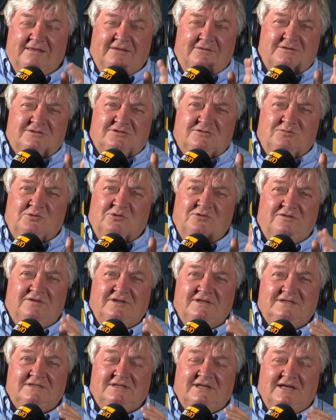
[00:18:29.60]
were small
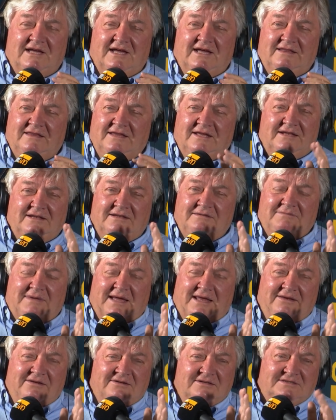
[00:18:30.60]
things there, and then
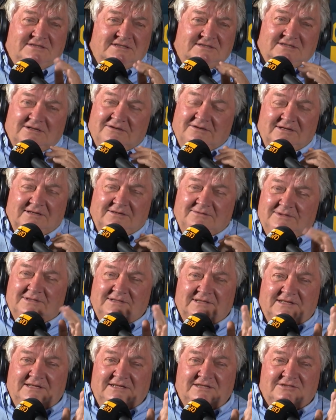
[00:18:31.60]
Manuel says, okay,
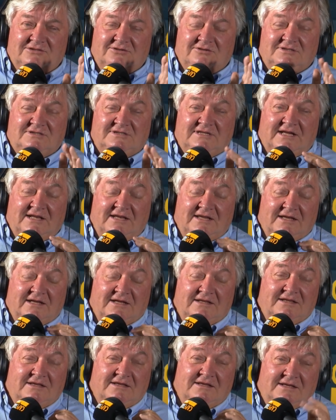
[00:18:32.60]
well, then he's not selling,
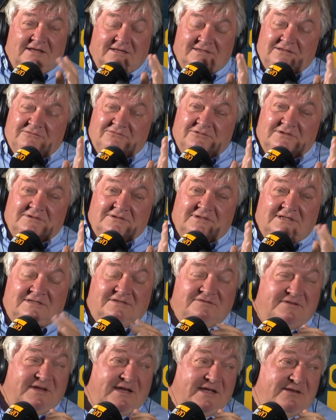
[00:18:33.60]
and I said, well,
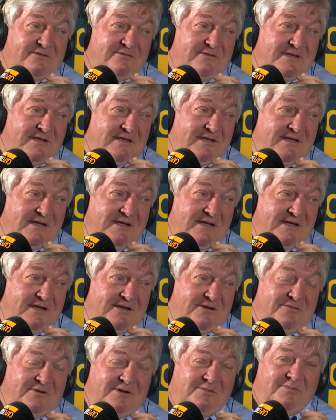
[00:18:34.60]
that's fine,
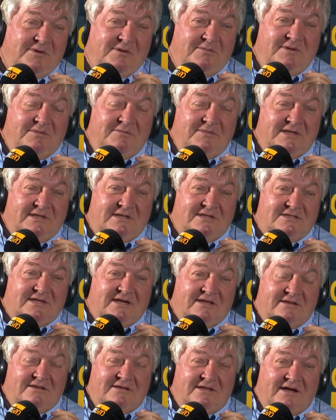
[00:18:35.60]
we'll probably meet each
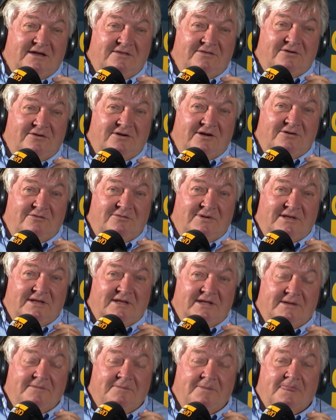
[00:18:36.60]
other down the road one
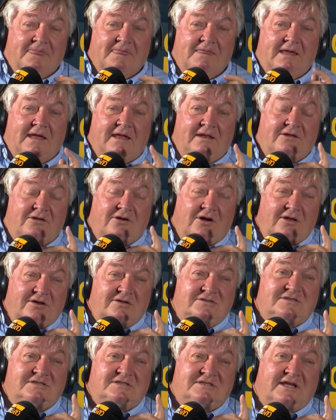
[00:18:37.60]
day. And
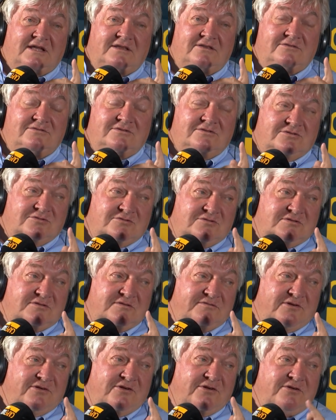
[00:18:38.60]
Carlos Dos Santos is
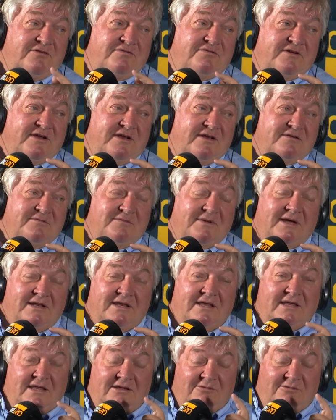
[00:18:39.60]
also a very good friend of mine.